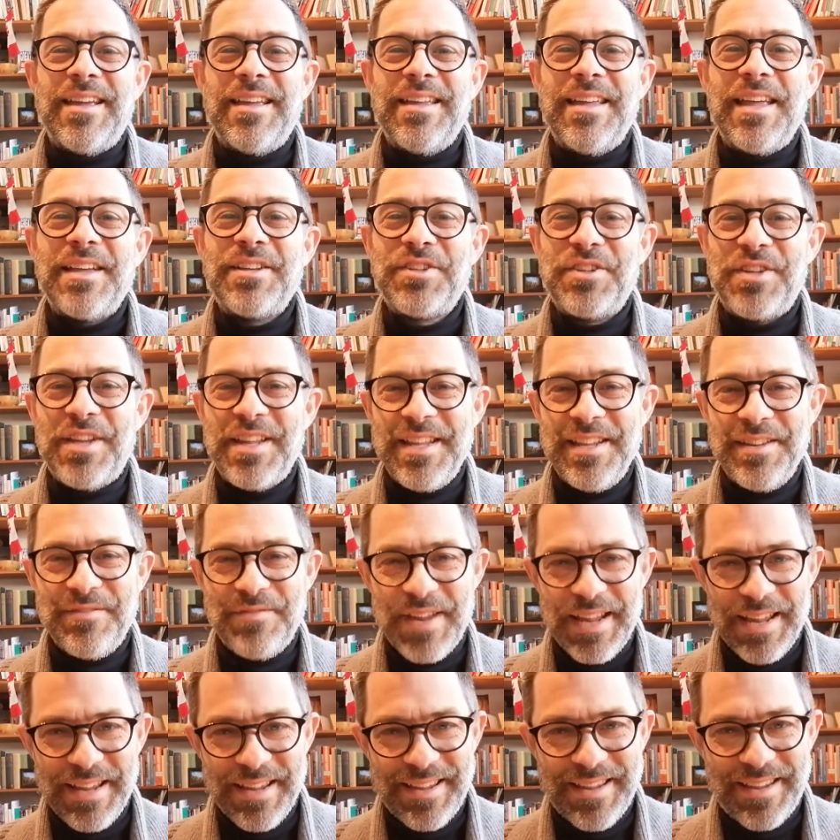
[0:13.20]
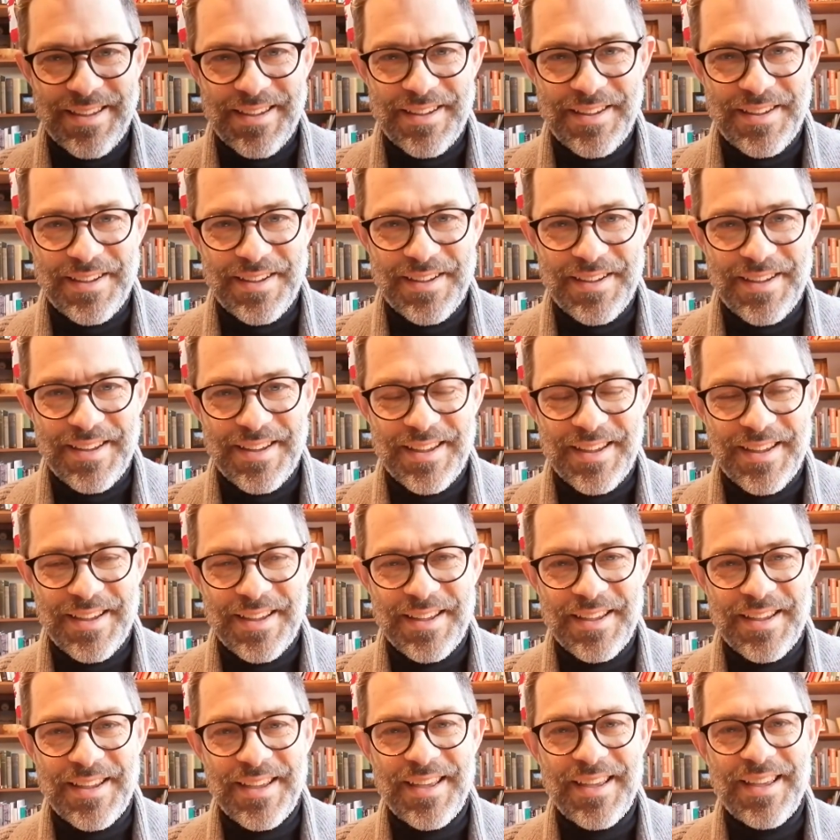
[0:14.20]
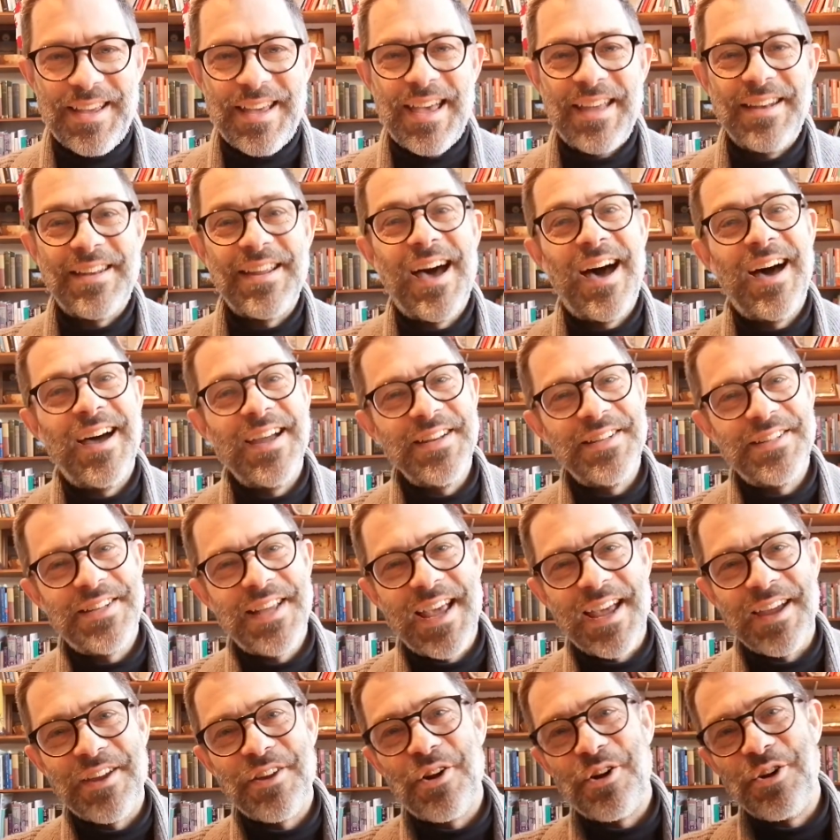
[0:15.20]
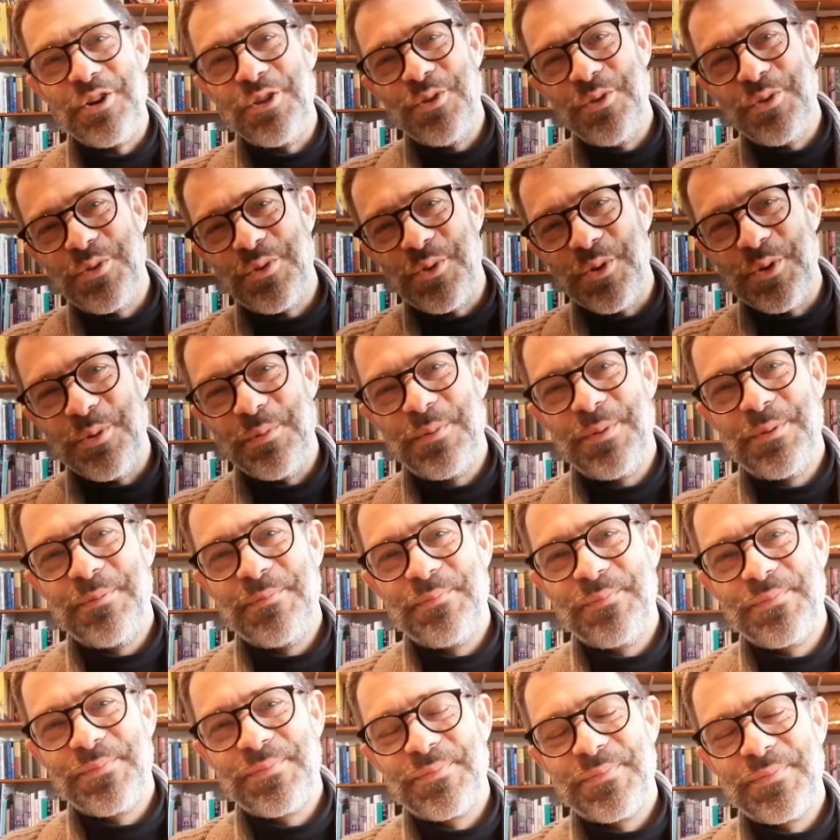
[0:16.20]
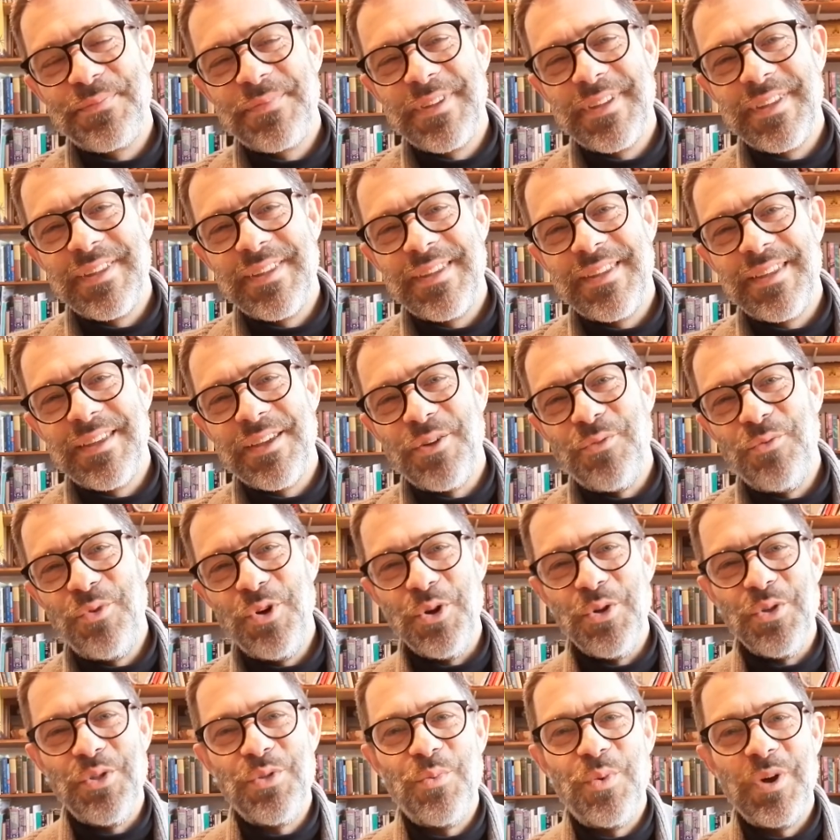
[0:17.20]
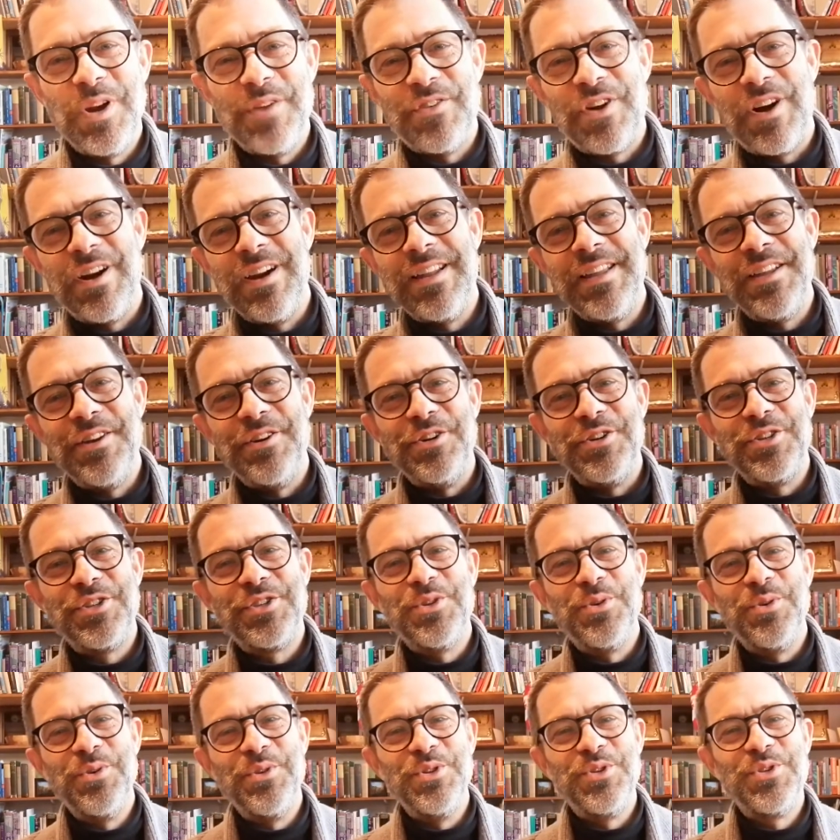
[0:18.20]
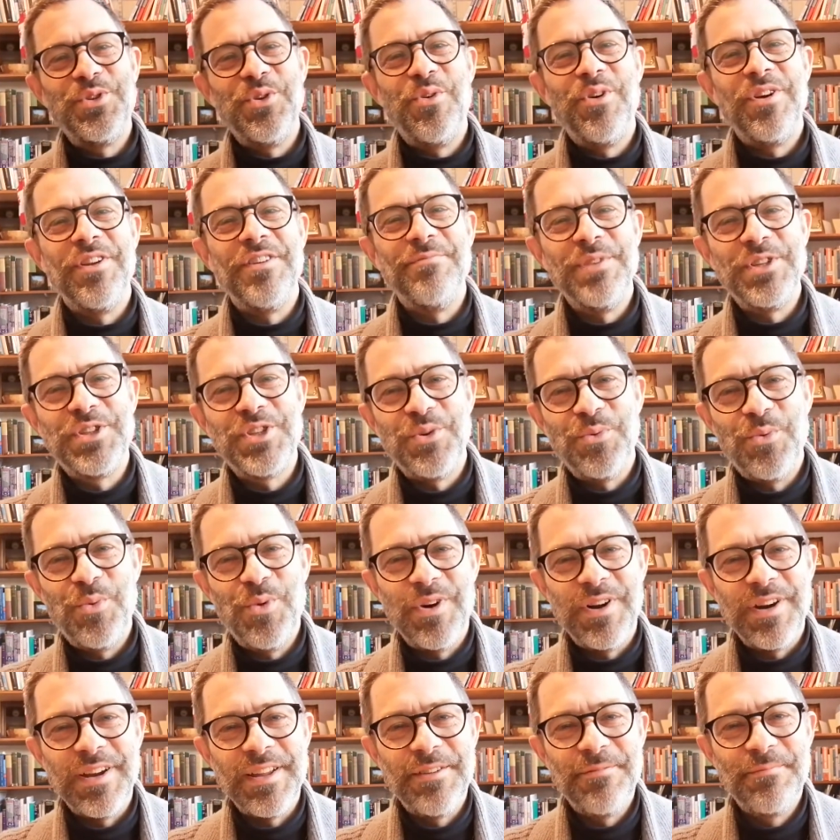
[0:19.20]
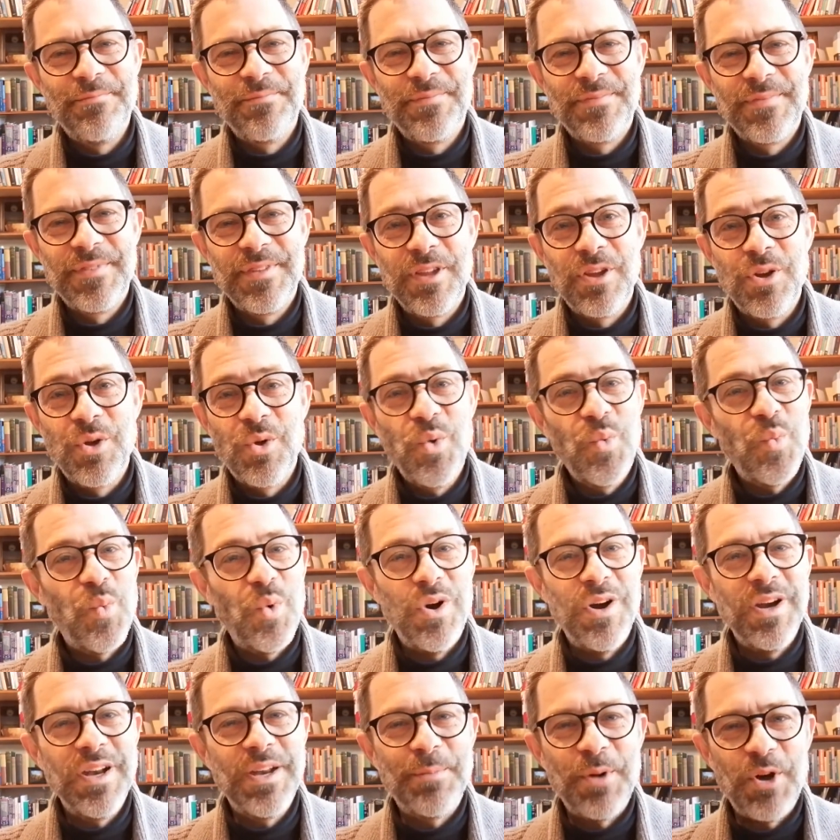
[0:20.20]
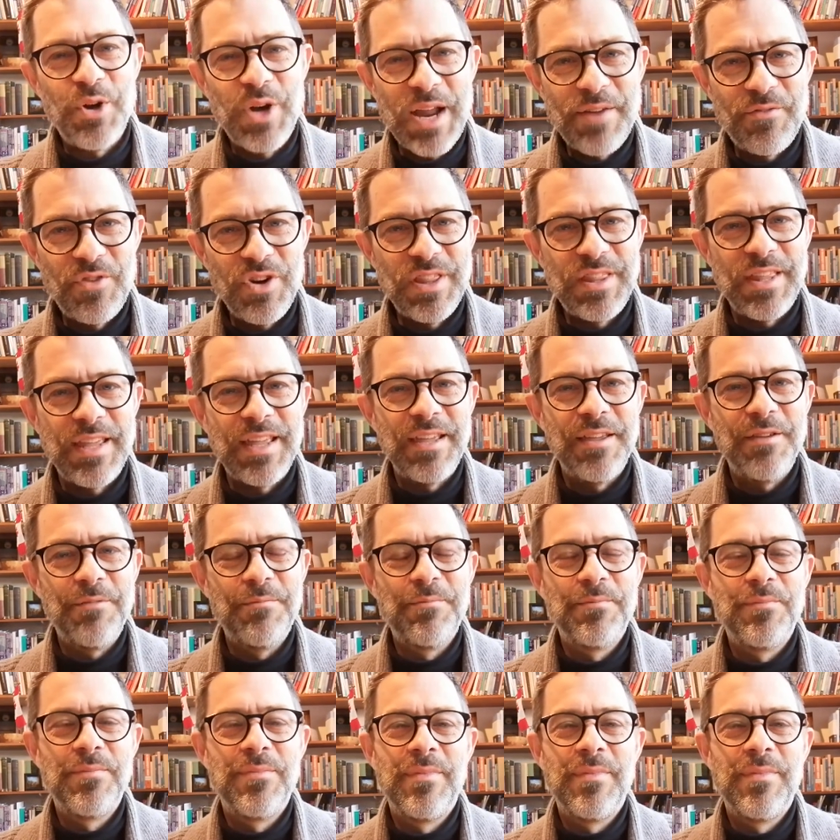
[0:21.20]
Yesterday evening, at High Tech, our youth group, Ruth, one of our leaders, told the story of Mr. Worry, who worried about everything.